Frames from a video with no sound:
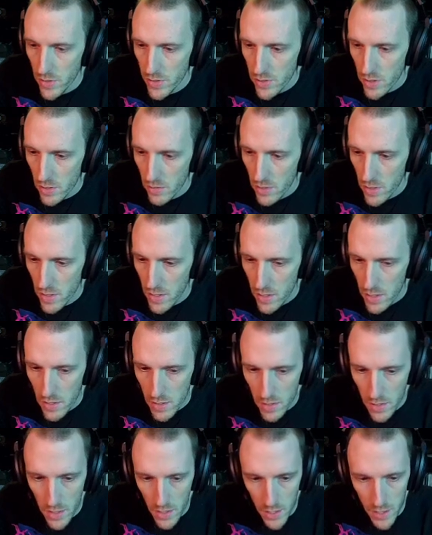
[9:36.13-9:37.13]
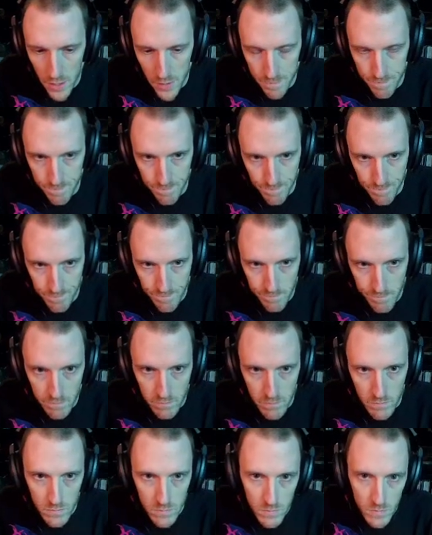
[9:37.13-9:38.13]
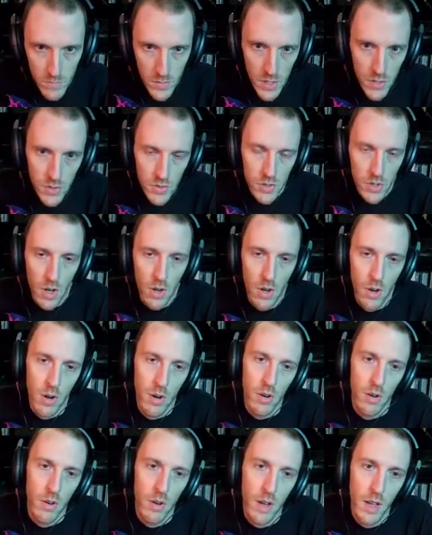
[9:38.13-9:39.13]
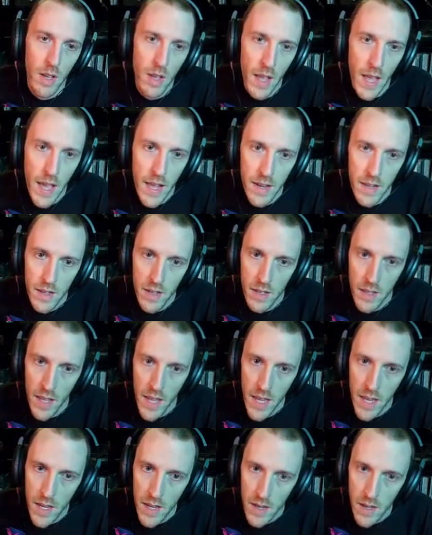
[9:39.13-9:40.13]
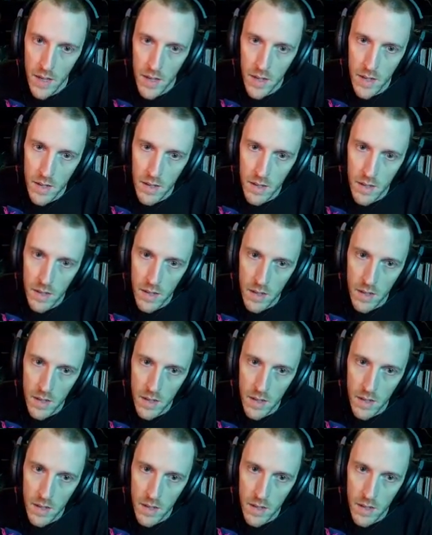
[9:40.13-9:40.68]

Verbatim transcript: this already. Um, so adding a,